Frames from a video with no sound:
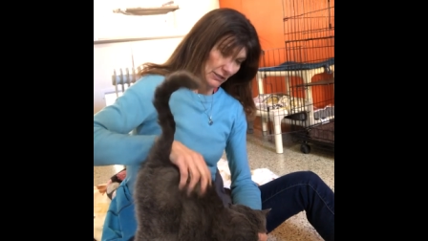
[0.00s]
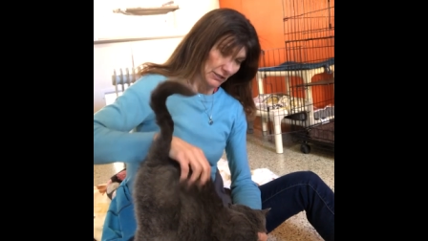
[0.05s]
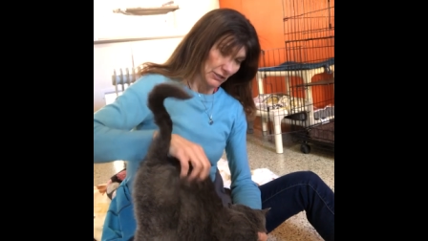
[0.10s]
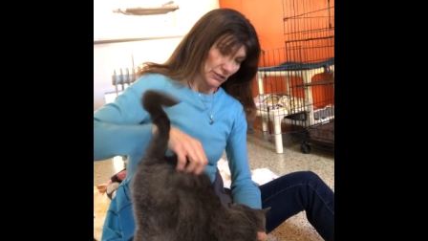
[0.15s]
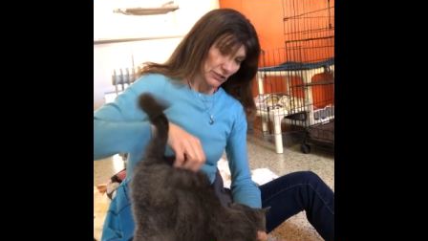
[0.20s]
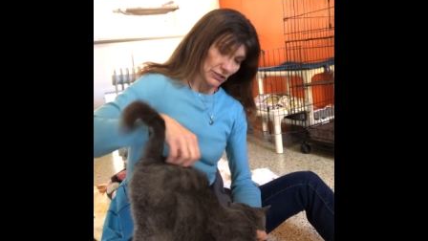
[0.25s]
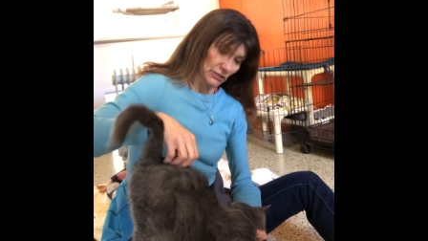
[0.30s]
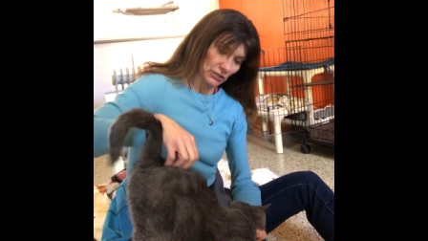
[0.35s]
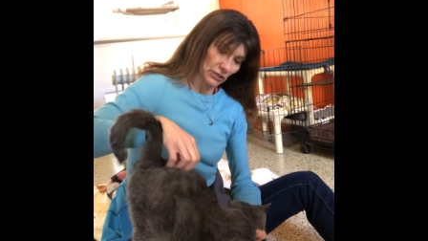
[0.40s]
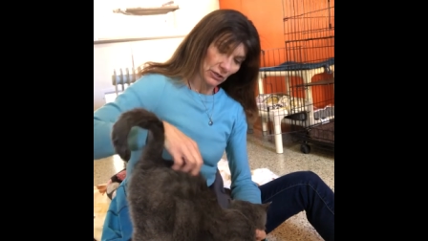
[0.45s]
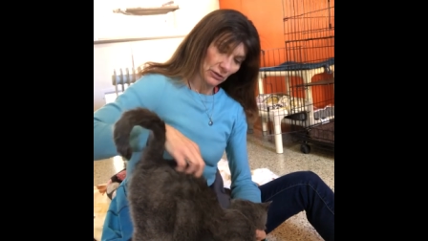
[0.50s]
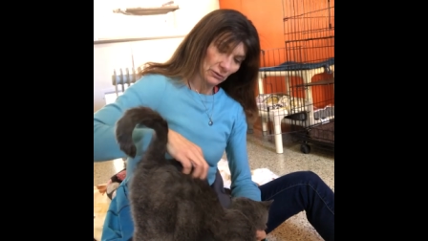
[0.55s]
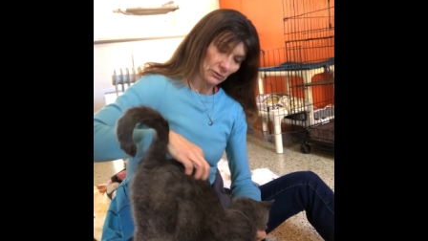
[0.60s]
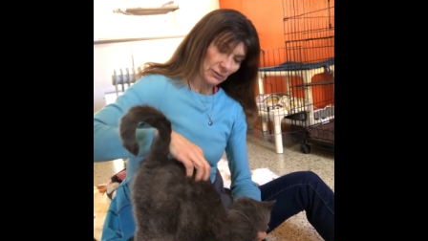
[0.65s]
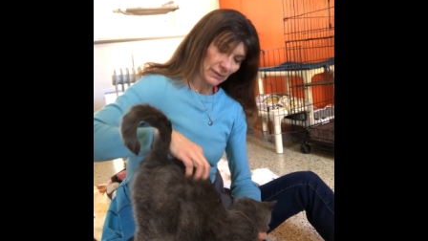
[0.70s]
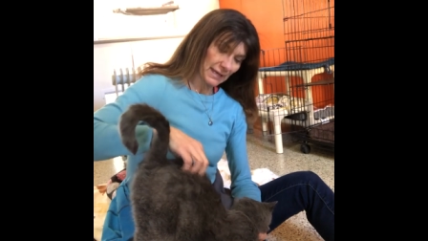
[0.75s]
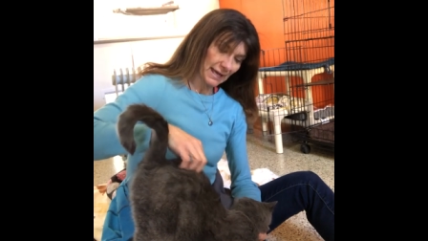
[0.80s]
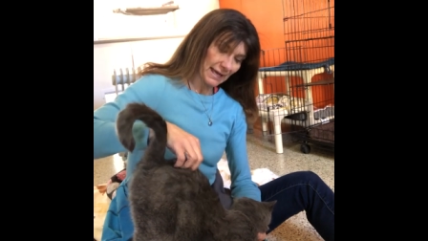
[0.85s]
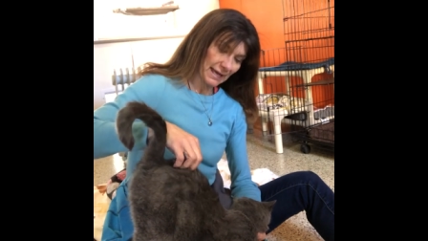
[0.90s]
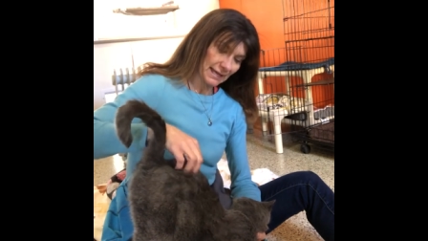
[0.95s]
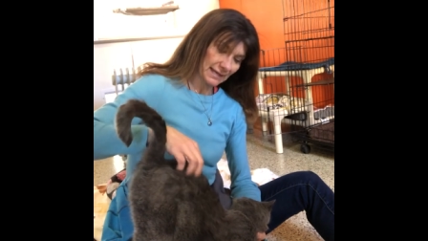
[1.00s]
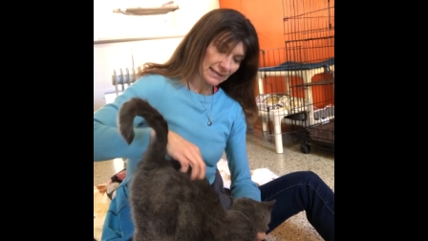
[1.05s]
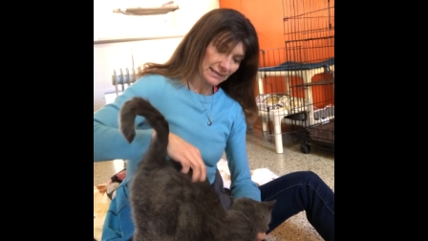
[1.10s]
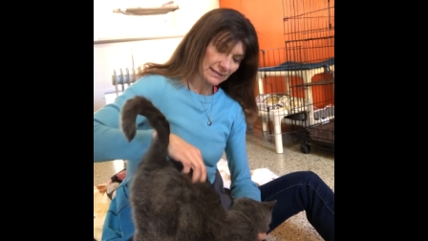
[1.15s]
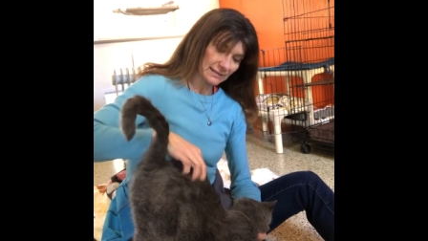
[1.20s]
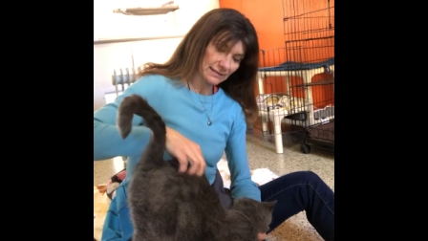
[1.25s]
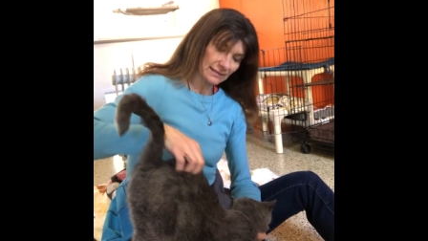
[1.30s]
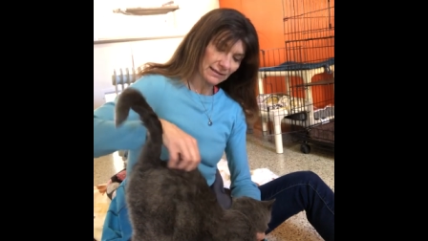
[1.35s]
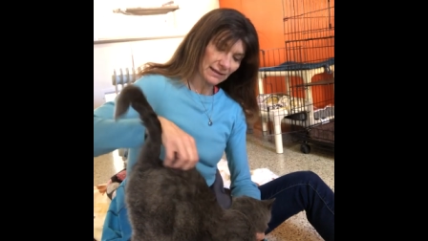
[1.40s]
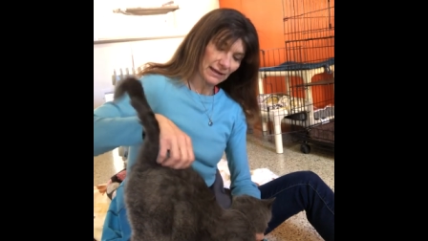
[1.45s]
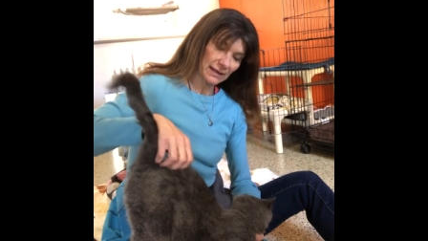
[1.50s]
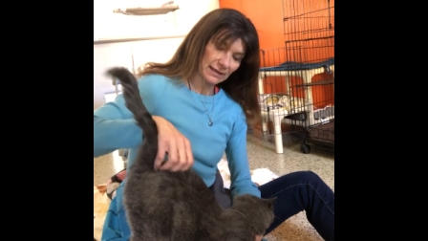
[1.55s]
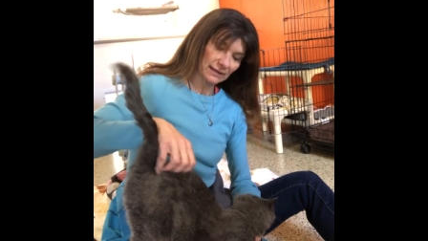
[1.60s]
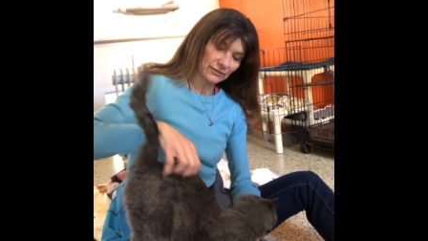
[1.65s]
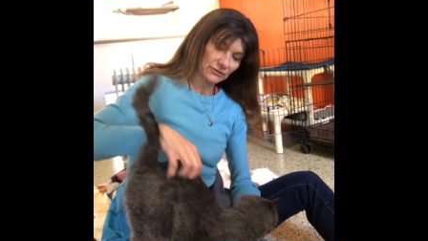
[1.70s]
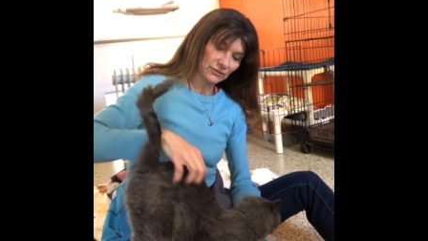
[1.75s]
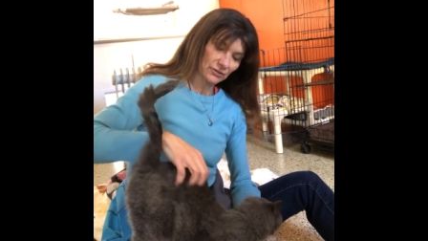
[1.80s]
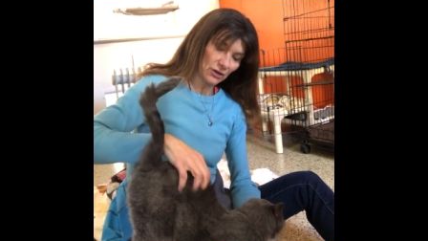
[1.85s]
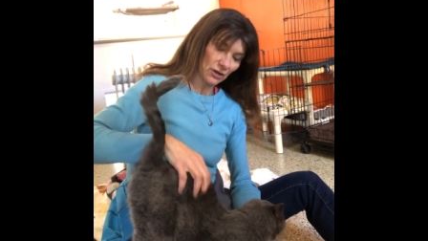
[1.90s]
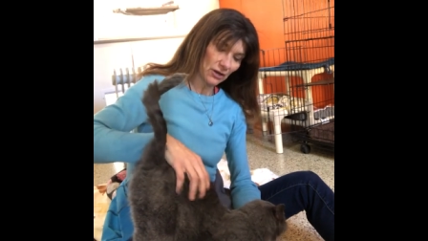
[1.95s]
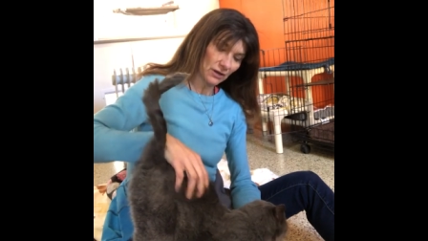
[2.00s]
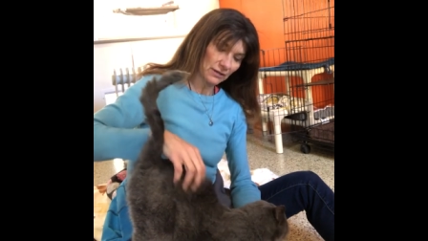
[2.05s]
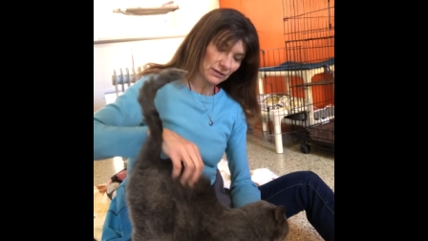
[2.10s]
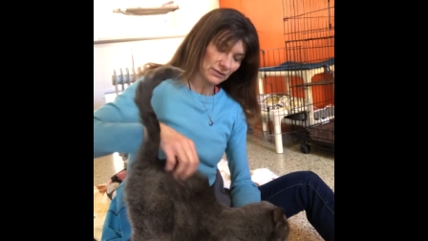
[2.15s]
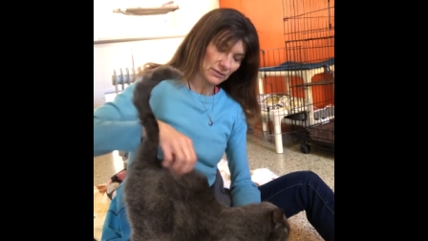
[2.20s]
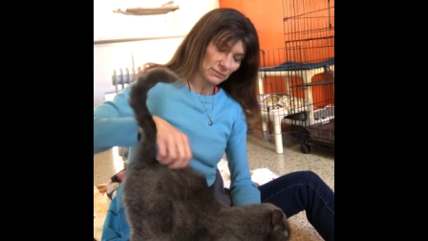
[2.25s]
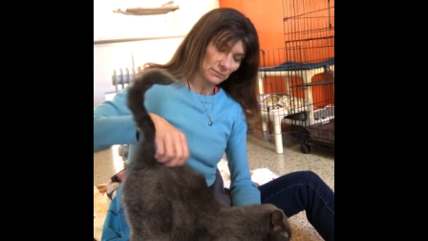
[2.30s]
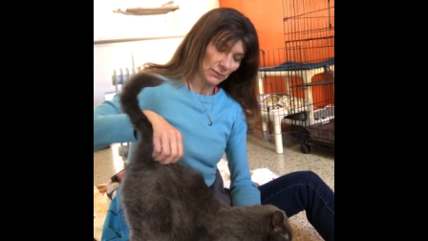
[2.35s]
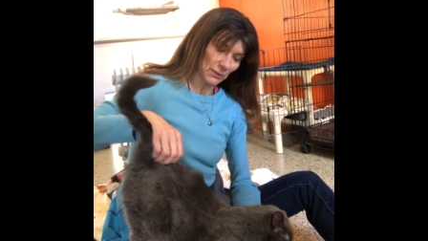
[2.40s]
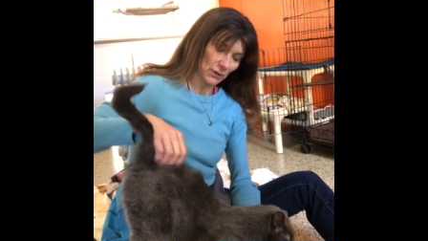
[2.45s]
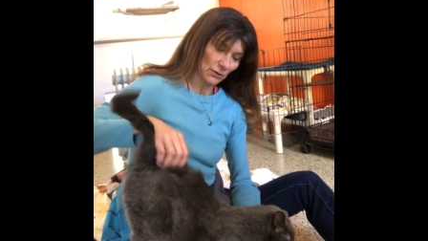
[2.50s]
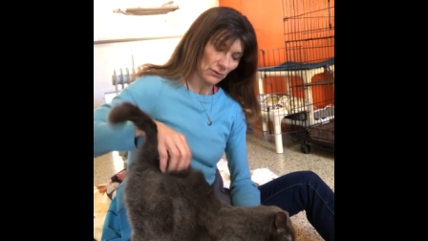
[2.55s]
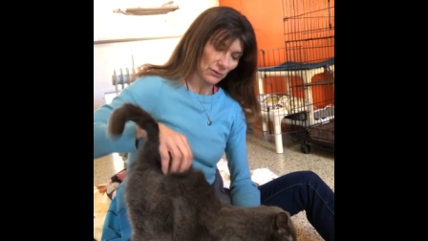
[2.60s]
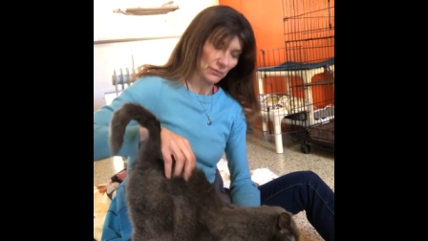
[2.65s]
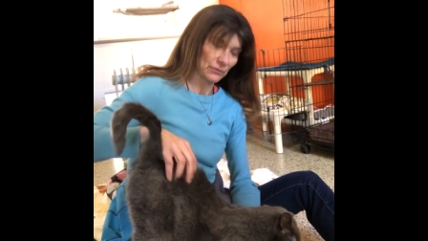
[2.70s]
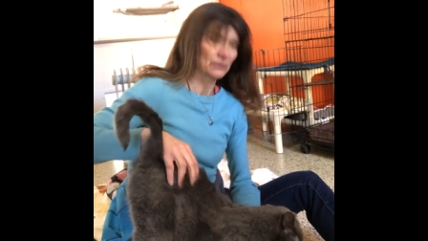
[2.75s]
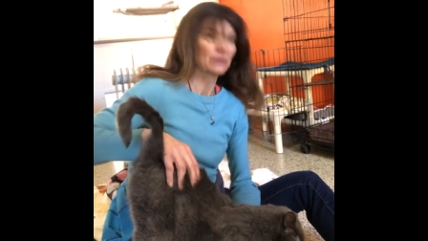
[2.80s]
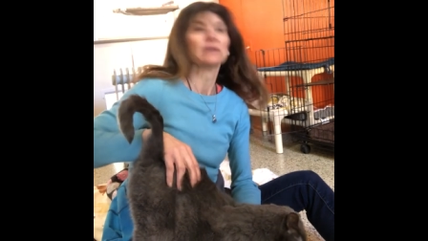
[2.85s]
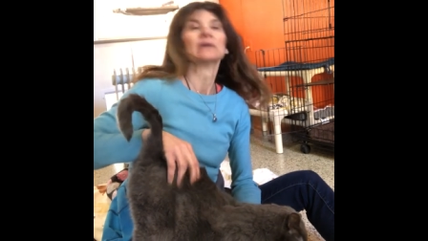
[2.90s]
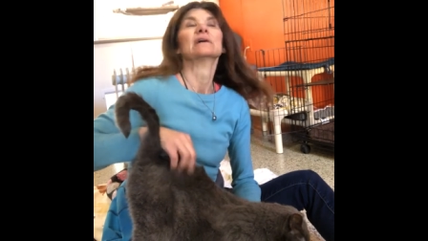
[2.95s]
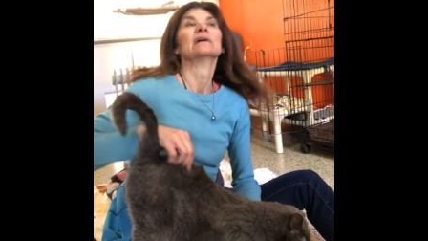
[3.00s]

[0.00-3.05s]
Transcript: So cats and dogs both,